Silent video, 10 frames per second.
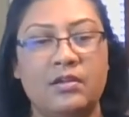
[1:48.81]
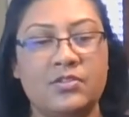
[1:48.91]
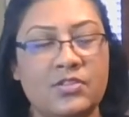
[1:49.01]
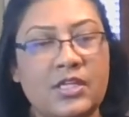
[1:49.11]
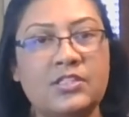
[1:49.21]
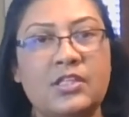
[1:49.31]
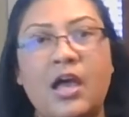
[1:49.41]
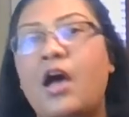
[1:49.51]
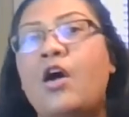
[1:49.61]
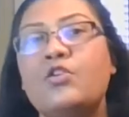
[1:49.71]
stage the
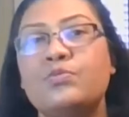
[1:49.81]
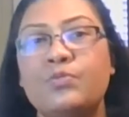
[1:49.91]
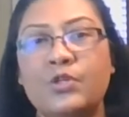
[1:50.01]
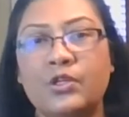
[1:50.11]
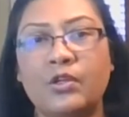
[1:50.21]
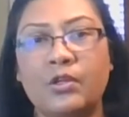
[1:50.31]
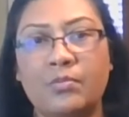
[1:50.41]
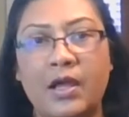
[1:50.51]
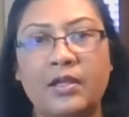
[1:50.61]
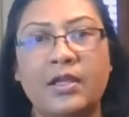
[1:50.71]
house, put it on the
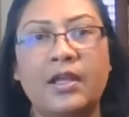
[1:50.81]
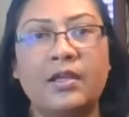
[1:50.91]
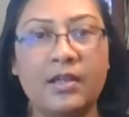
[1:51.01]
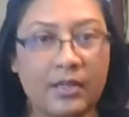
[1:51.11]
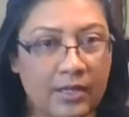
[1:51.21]
market,